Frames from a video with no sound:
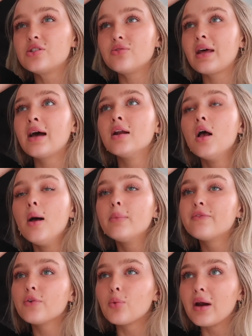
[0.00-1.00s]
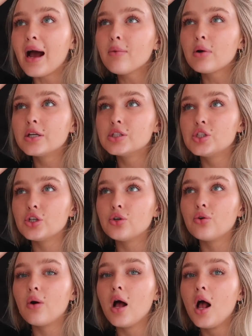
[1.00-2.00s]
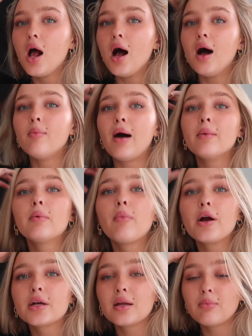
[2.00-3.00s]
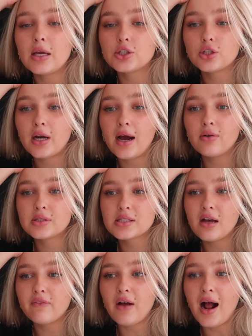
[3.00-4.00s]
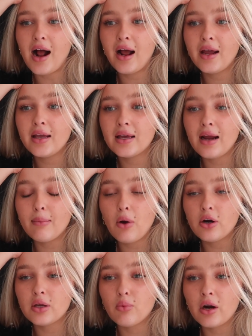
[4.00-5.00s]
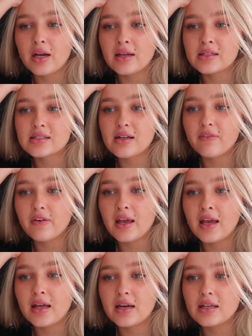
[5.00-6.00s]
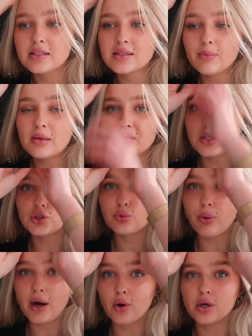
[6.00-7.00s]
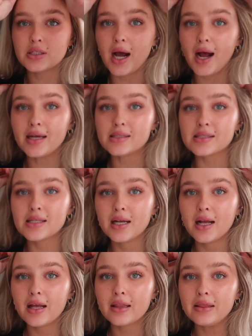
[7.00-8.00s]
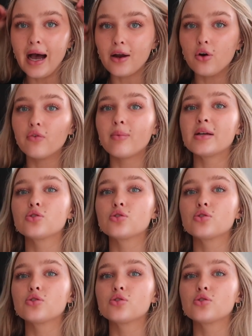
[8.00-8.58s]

do that. But for what I want to do, I'm a marketing major now and stuff. I'm already working and stuff, and sometimes I do prioritize that over my